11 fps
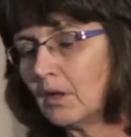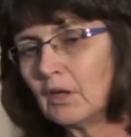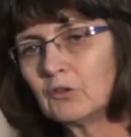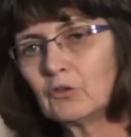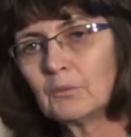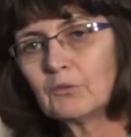
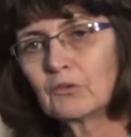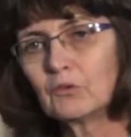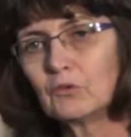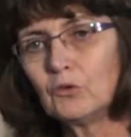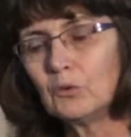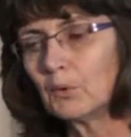In terms of the
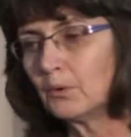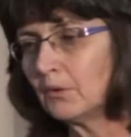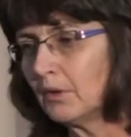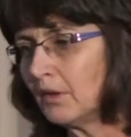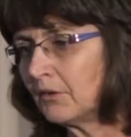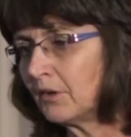newborn,
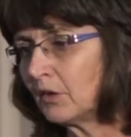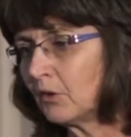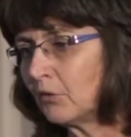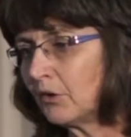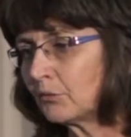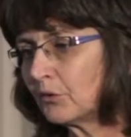there is an
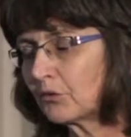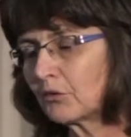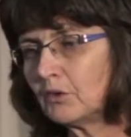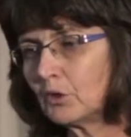increased risk of